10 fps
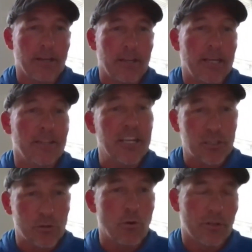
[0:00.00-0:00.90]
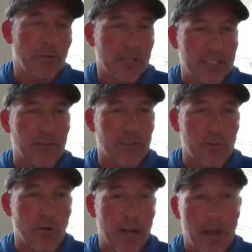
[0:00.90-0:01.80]
Mm-hmm. And they scored. They went down and
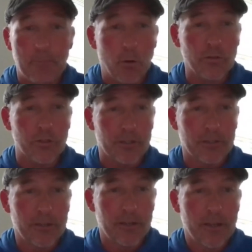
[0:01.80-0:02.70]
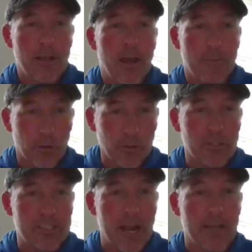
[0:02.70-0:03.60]
scored. I pulled her on
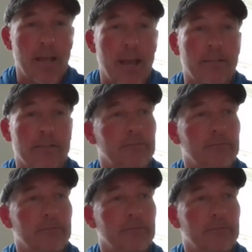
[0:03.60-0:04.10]
the sideline.